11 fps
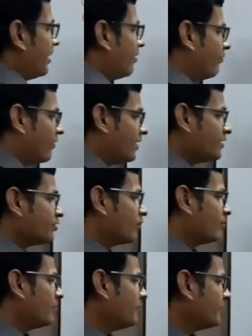Now what is
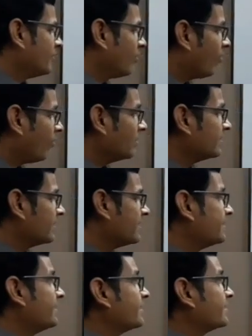common between all three
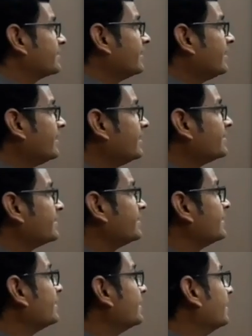sets, A,
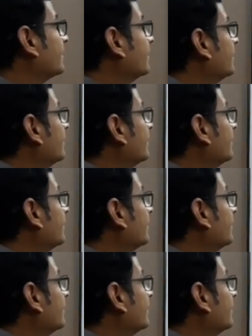C and D?